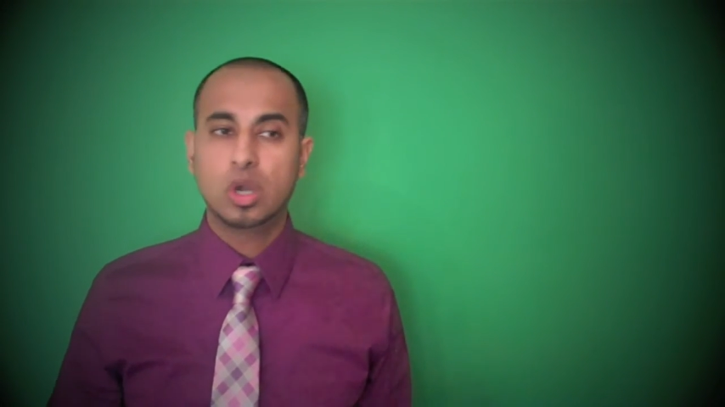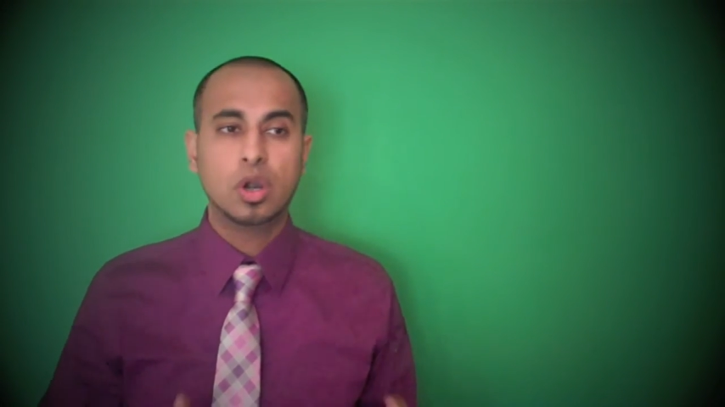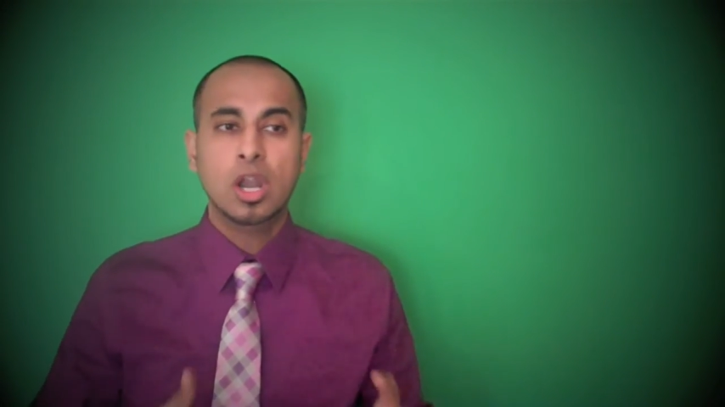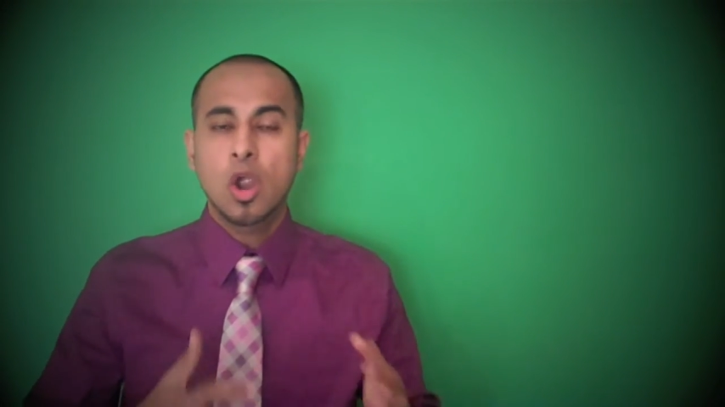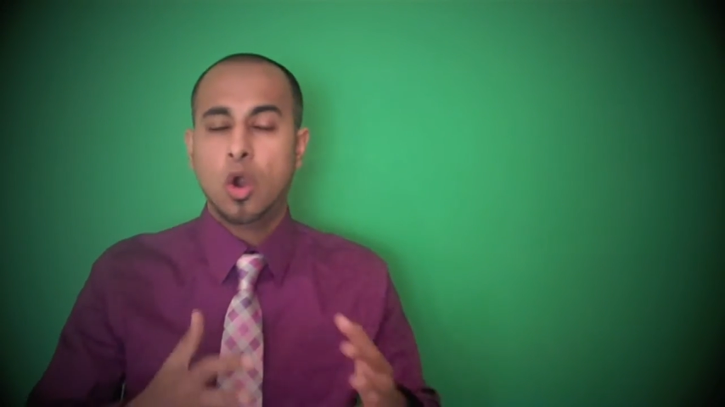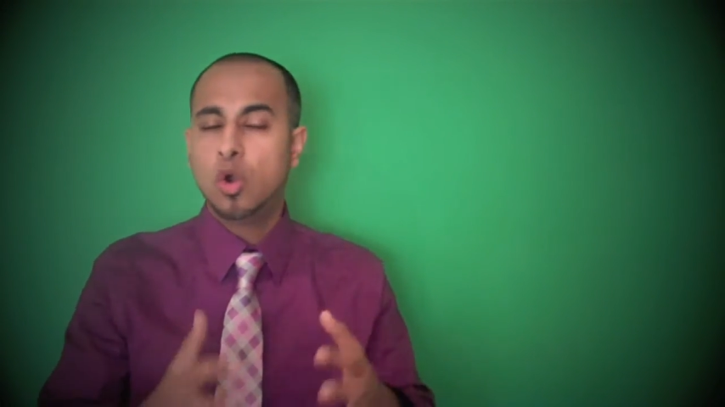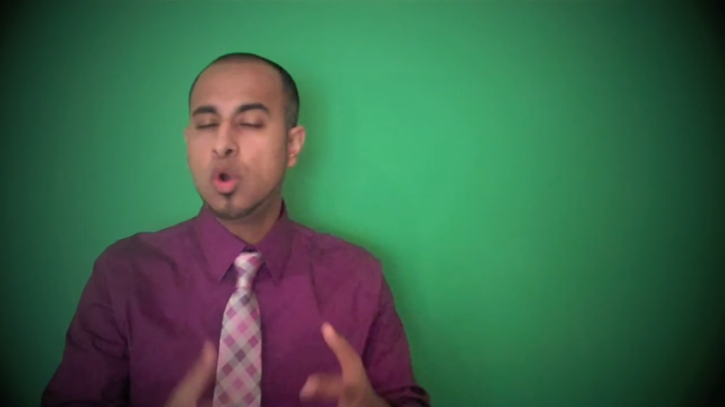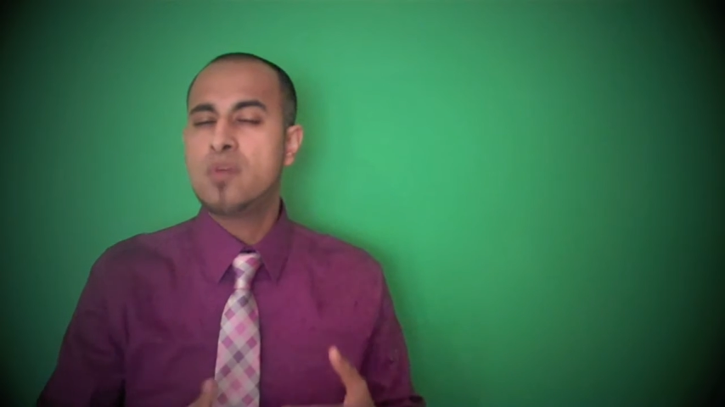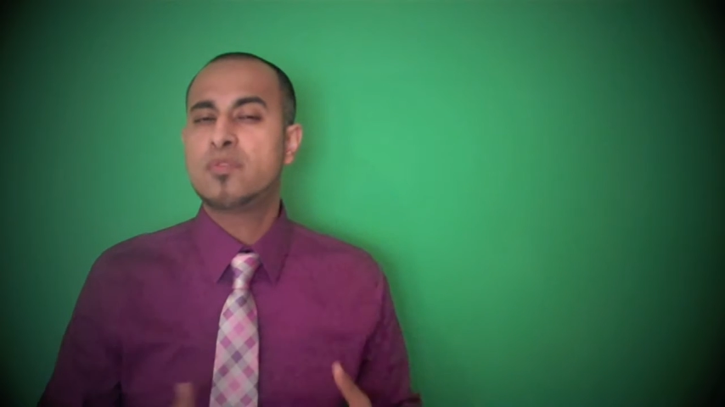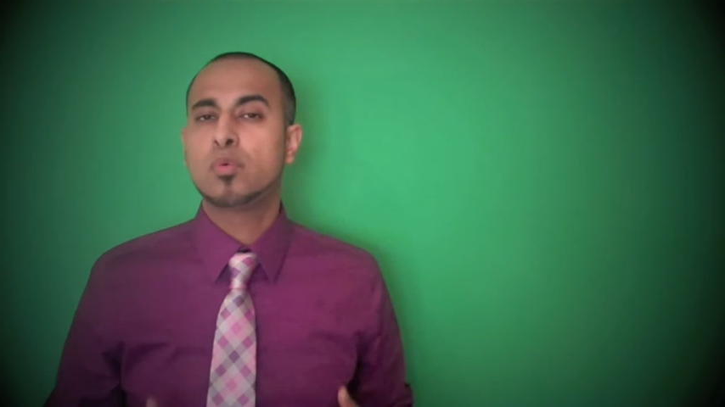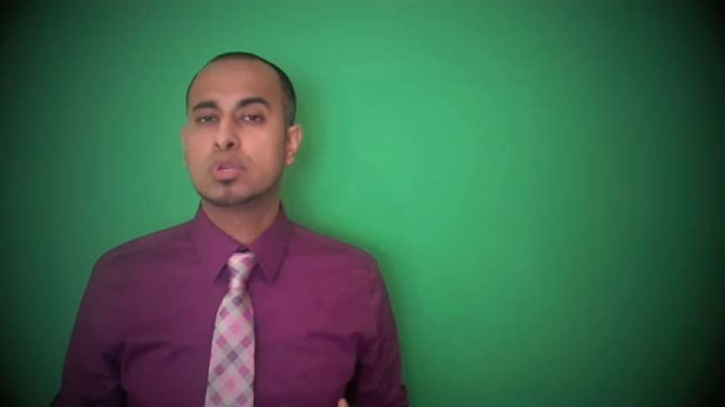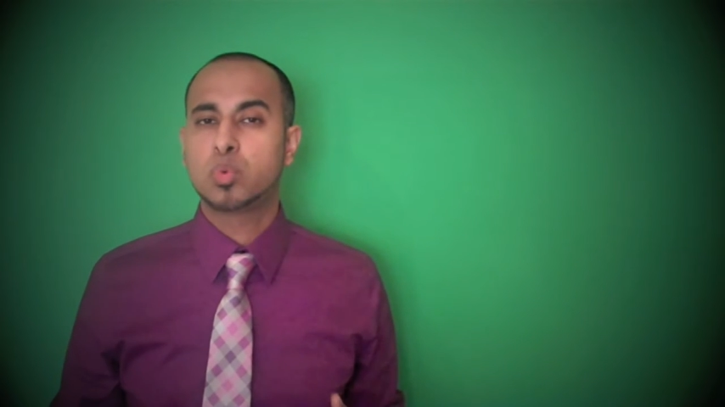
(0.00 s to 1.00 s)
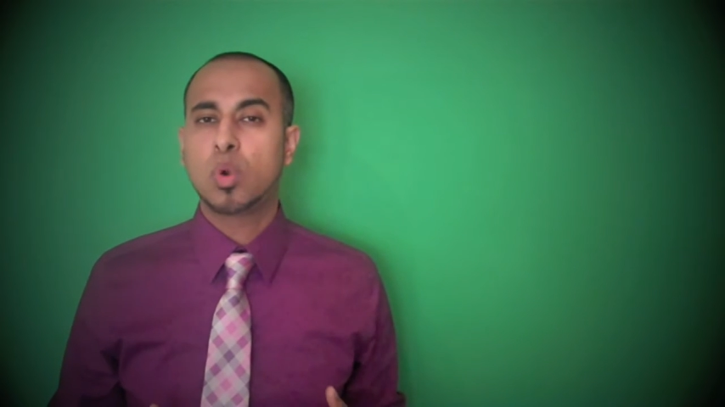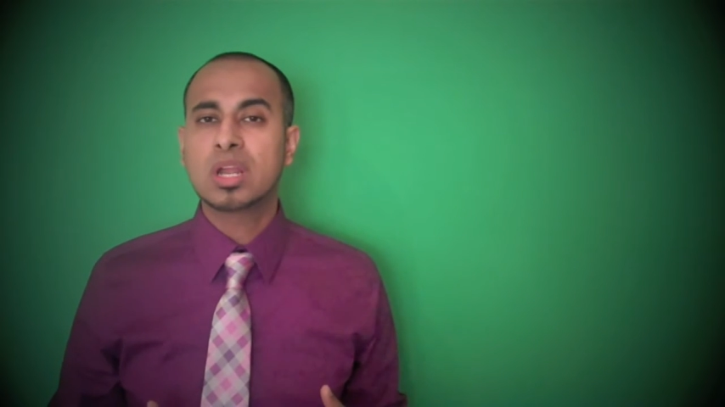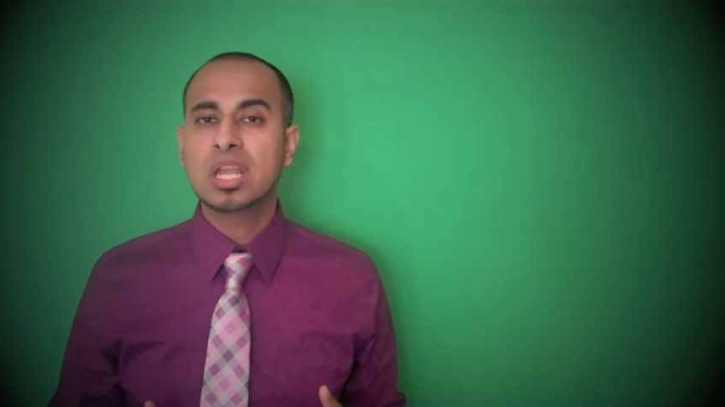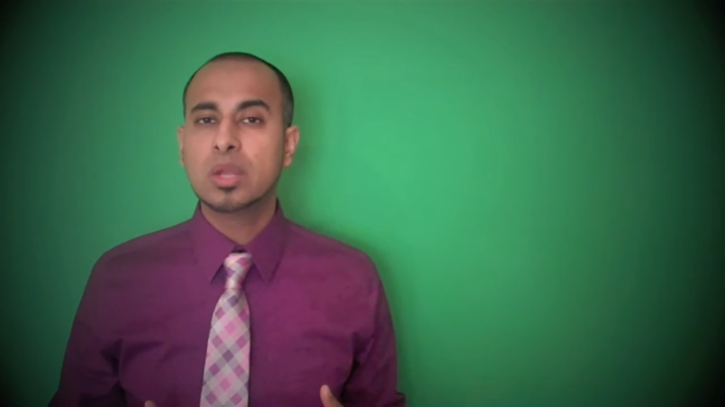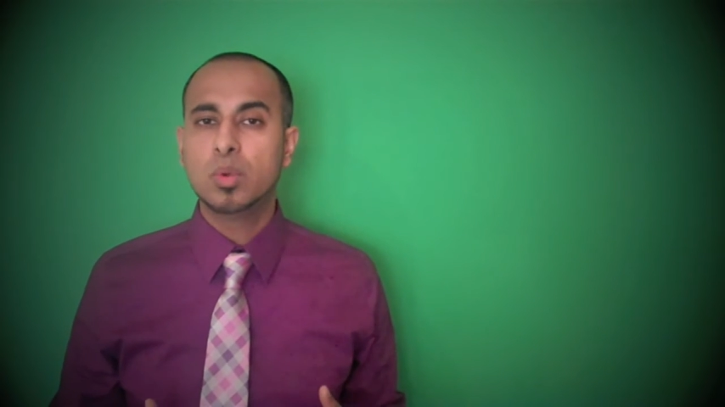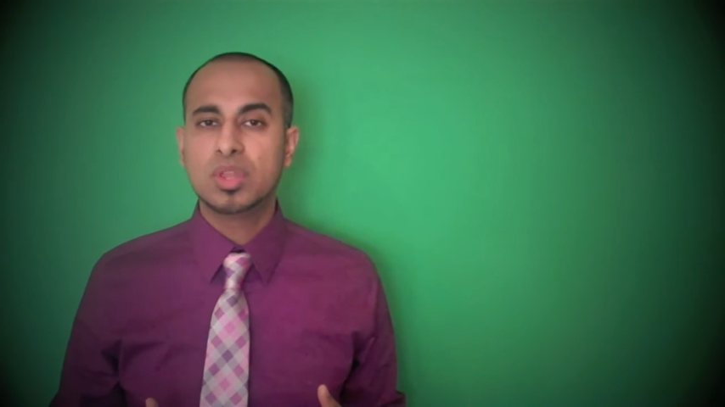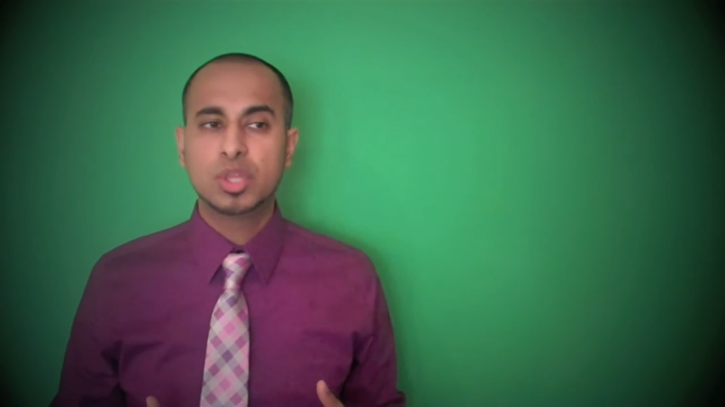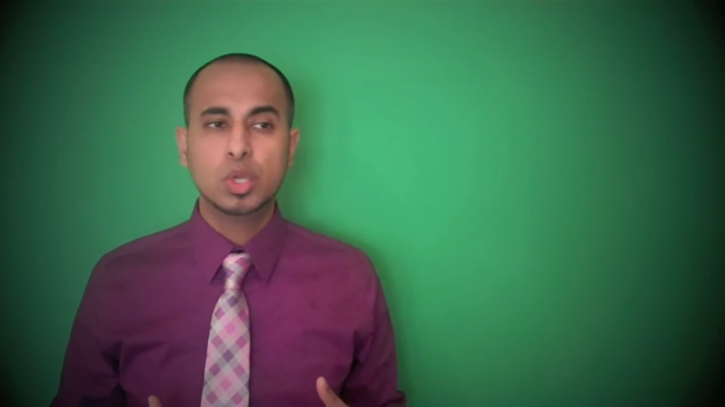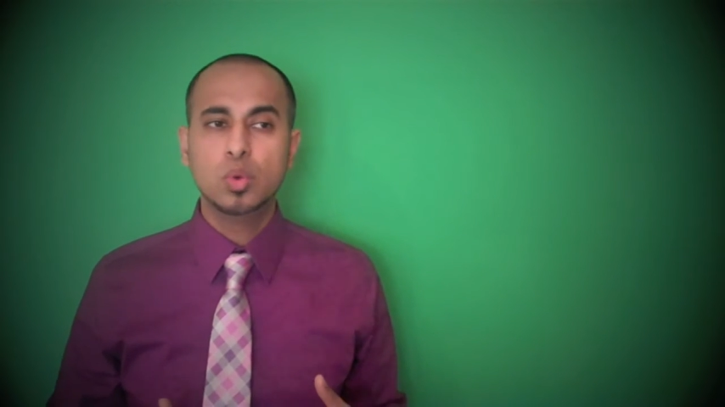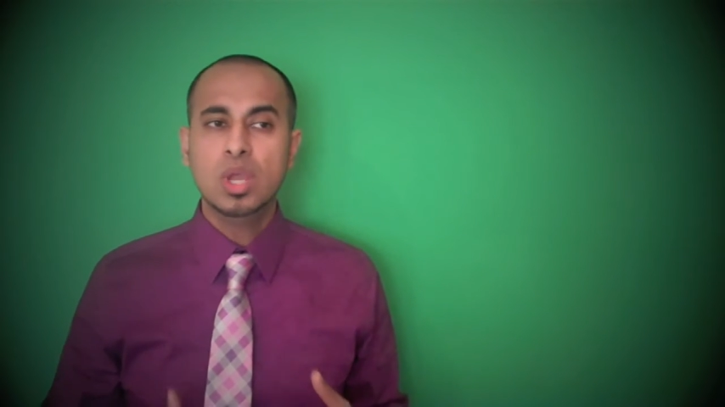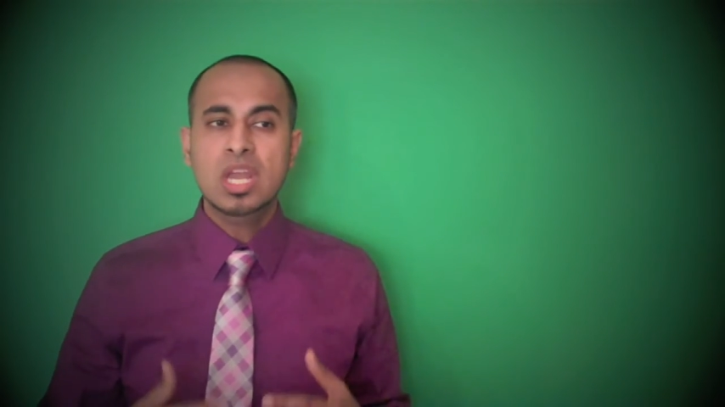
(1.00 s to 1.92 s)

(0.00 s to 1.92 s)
or whoever was working with you